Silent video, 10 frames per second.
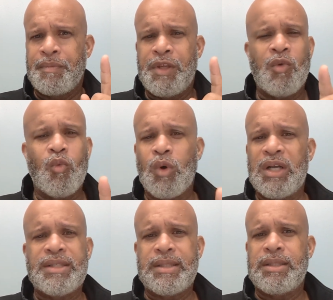It
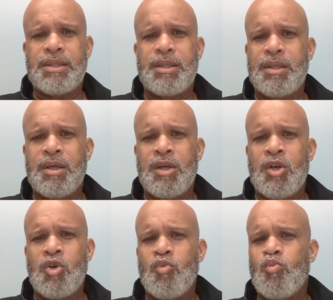wasn't
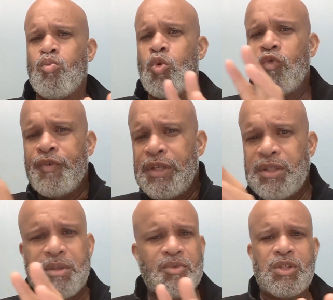moving them